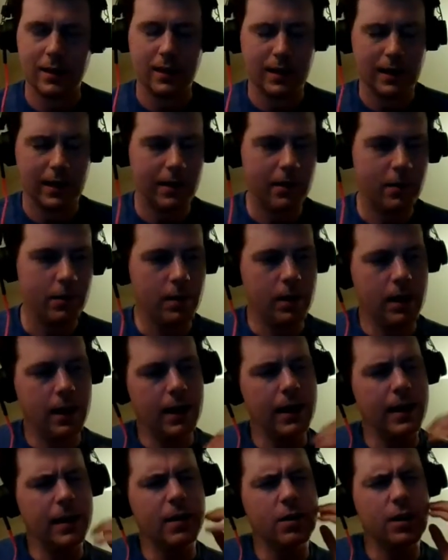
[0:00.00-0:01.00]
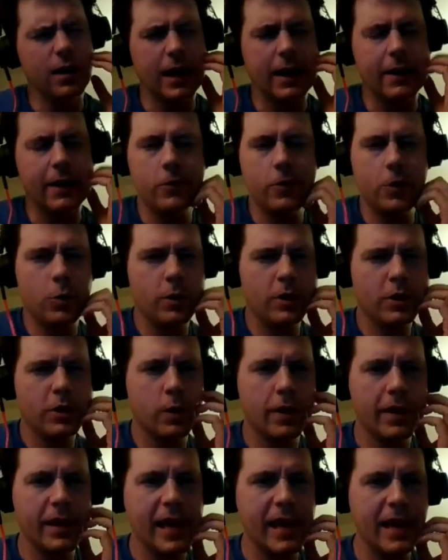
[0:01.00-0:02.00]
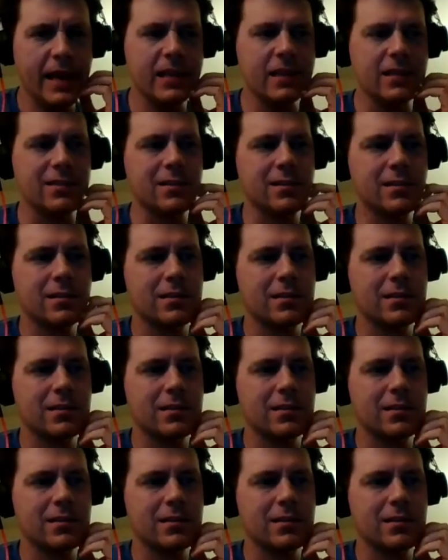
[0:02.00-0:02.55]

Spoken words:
I don't know which one that is.